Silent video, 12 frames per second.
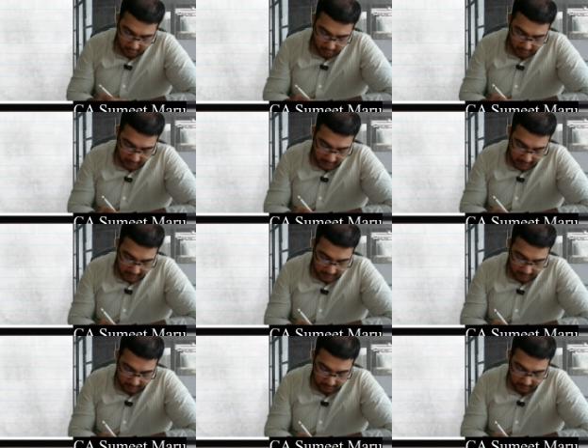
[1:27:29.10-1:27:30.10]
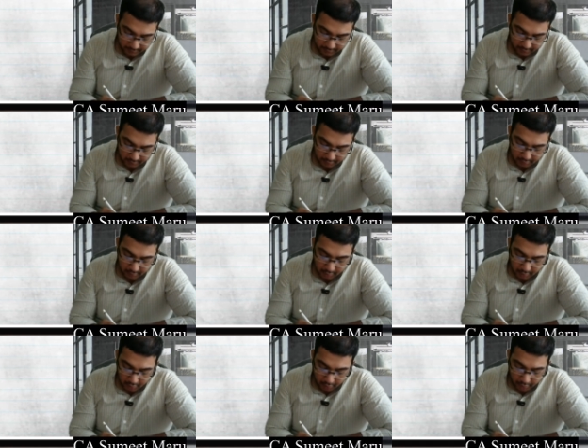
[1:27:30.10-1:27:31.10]
Okay, and
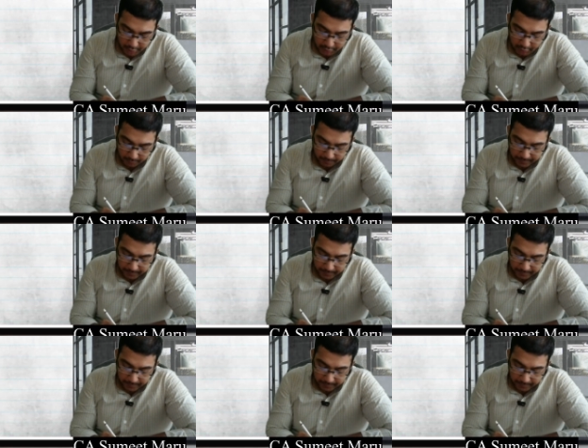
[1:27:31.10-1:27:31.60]
donation to